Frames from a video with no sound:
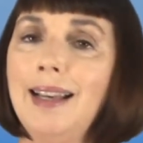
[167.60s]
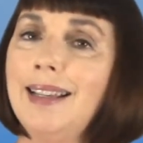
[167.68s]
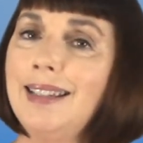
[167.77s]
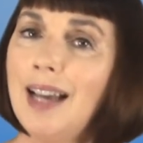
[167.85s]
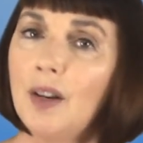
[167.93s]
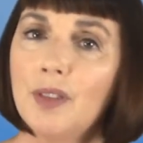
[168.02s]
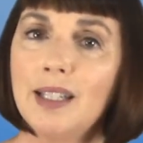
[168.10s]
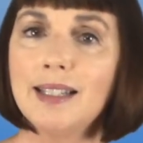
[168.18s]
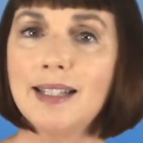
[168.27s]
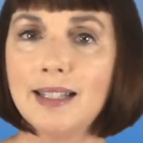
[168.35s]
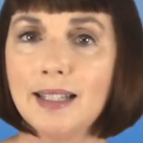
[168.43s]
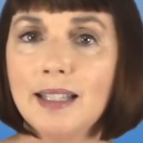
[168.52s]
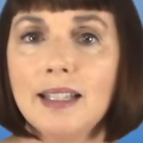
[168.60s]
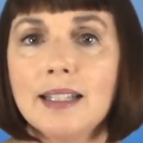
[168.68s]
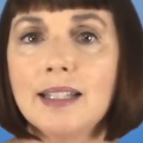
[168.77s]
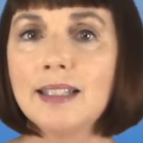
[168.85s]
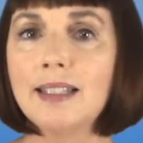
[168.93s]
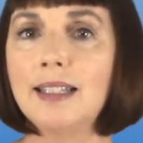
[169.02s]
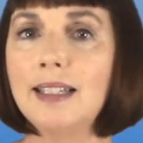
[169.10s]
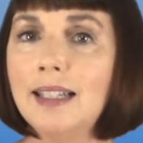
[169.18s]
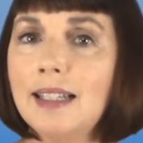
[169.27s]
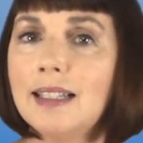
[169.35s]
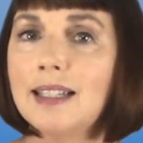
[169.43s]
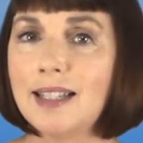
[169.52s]
Now this isn't
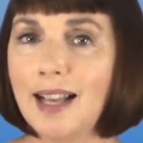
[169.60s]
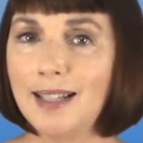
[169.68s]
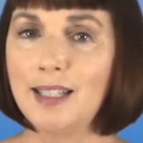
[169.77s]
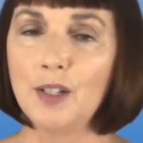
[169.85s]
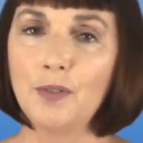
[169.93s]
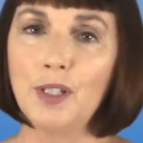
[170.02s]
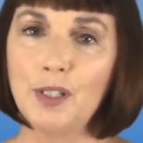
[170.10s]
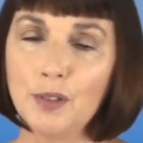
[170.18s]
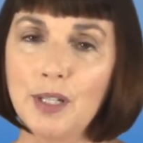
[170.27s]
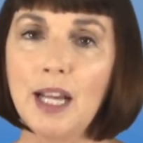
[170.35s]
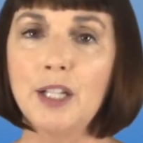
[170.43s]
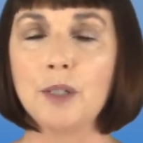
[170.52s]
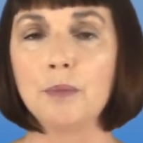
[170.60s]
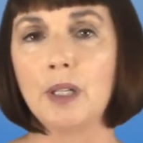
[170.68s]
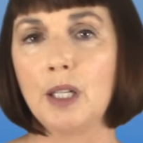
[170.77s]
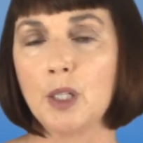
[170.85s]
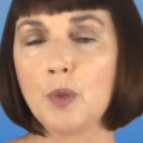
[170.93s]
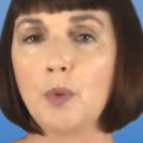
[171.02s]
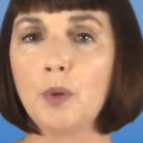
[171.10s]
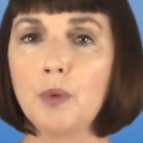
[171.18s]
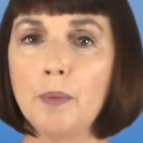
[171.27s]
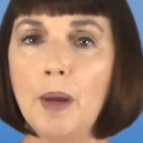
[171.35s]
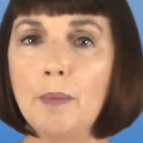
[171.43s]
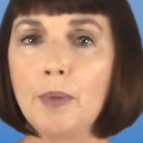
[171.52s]
in scientific notation because we'll
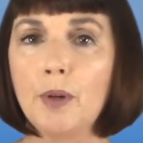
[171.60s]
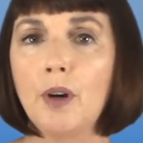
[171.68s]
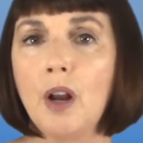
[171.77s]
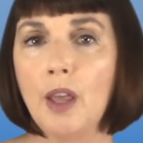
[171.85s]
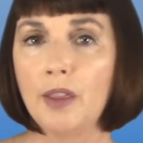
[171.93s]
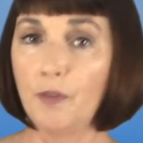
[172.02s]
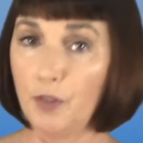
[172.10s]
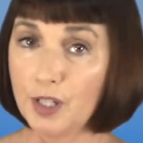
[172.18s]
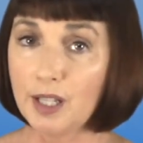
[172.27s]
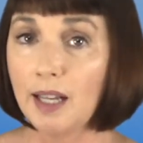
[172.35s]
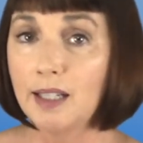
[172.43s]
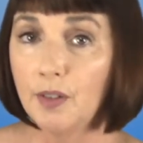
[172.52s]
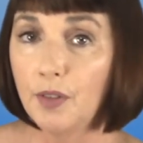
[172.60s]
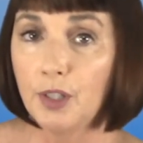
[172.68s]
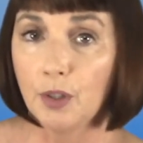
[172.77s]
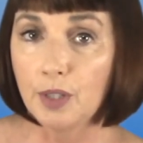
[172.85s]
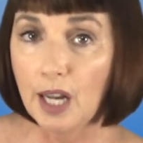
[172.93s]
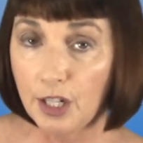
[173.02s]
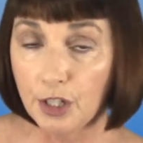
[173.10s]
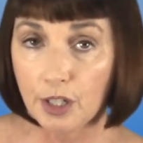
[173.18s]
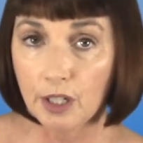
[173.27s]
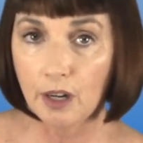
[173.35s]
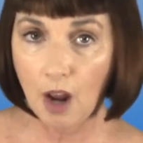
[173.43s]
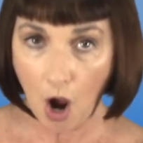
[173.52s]
remember that for scientific
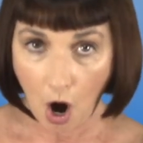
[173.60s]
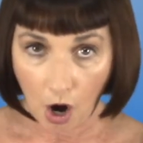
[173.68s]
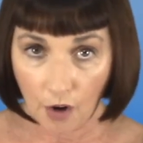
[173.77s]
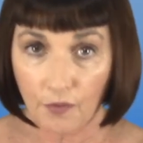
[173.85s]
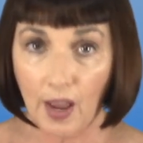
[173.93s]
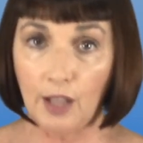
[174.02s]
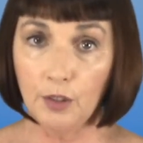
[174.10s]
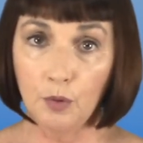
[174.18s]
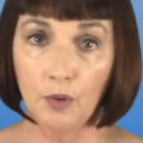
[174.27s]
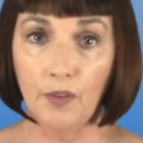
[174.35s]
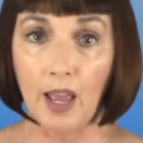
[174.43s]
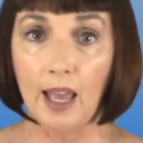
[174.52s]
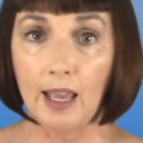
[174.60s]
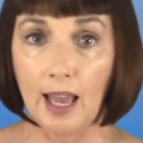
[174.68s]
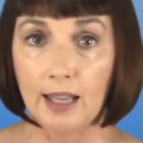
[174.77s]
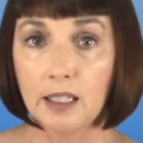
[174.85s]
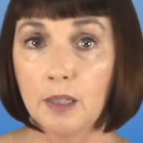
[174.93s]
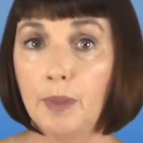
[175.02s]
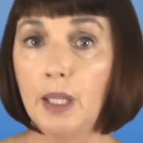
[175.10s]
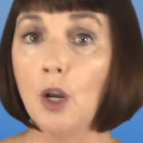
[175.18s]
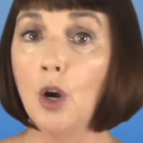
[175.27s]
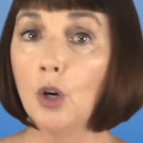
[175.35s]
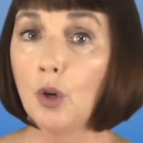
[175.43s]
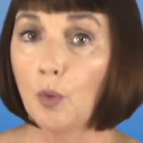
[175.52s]
notation, our value of a has to be
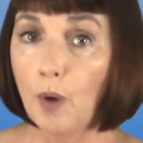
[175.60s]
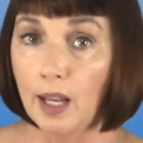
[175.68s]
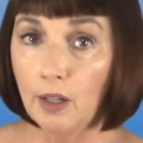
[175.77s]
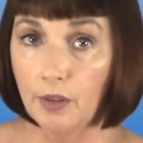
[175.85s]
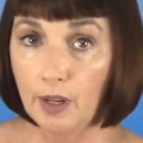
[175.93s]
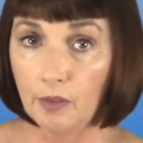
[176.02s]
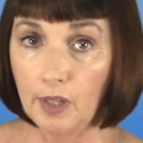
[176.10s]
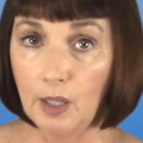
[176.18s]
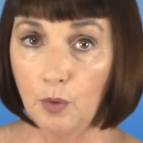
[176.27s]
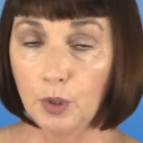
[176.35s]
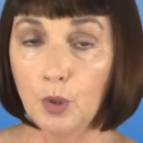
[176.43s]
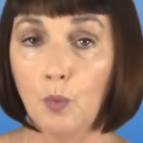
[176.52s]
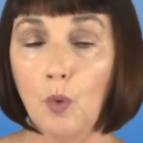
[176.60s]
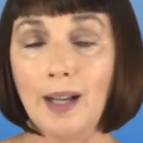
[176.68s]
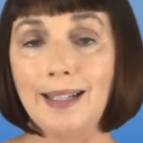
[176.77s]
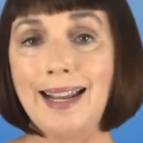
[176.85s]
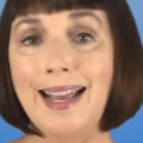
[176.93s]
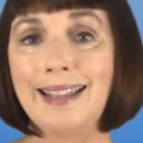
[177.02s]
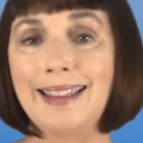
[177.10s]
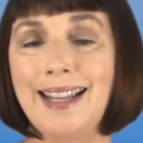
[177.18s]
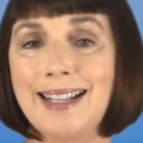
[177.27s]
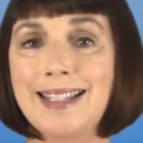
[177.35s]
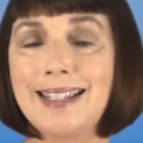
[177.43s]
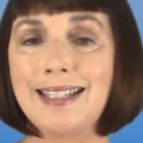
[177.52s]
greater than or equal to 1 and
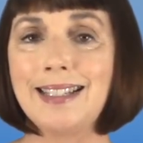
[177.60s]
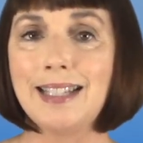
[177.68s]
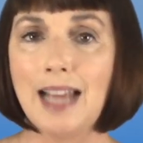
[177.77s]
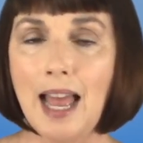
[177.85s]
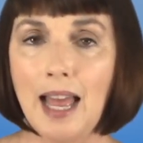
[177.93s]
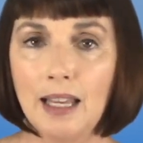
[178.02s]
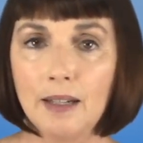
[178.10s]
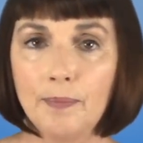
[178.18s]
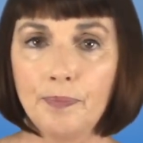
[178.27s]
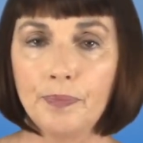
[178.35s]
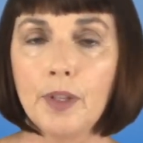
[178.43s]
less than 10.